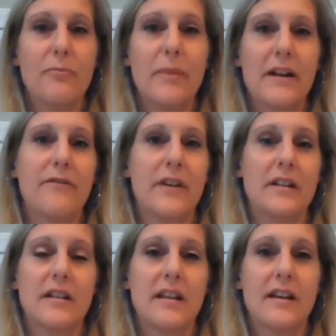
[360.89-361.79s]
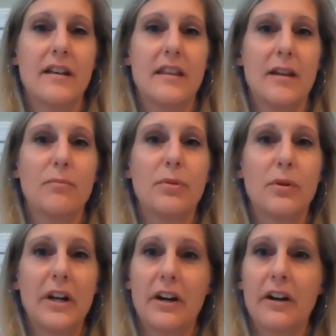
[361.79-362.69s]
benefit to the
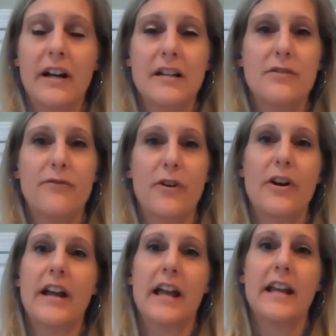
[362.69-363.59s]
employer in deferring any